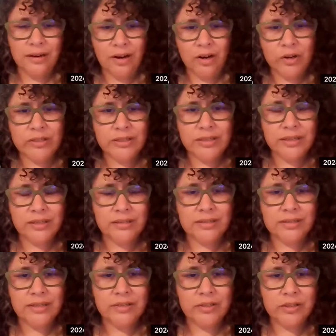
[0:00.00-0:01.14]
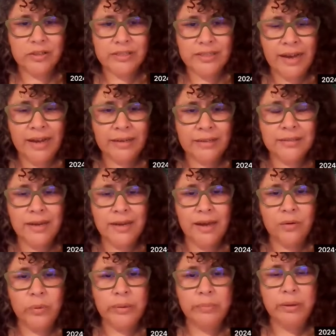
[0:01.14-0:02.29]
our skills intersect,
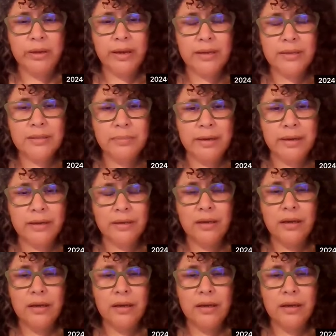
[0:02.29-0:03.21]
and we begin to make